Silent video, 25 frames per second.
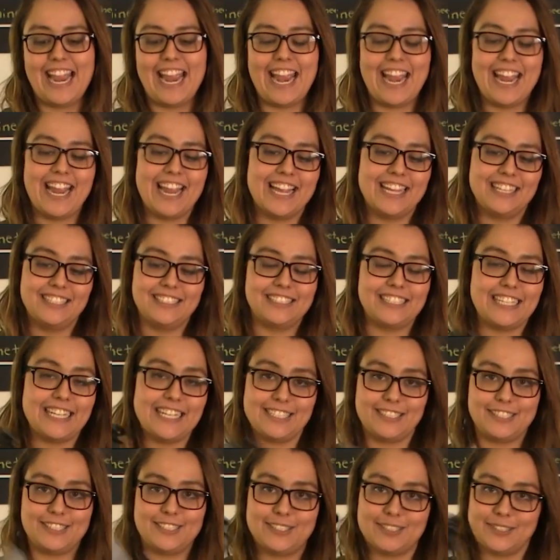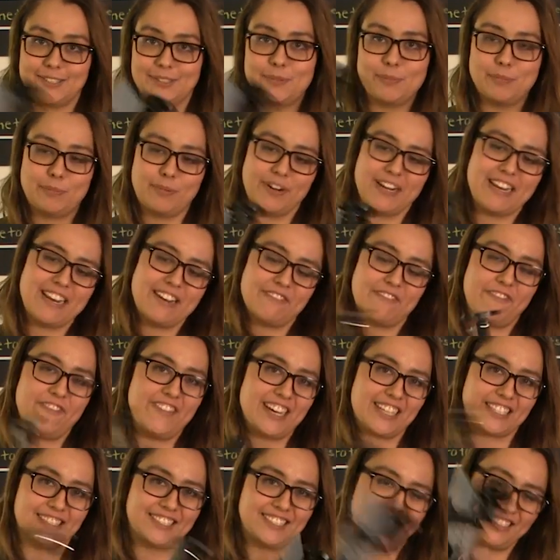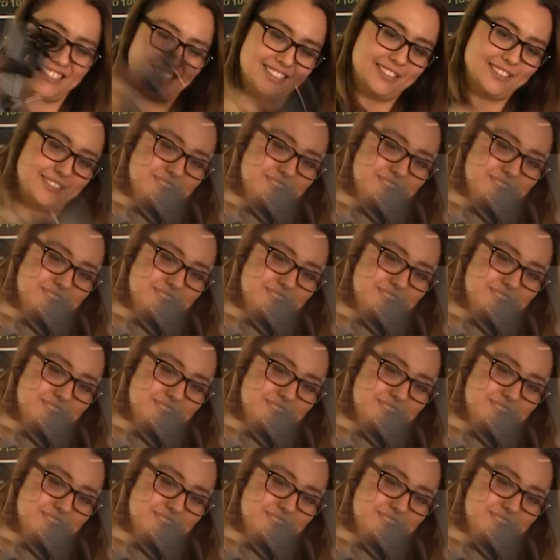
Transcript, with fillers: And it's pretty affixed.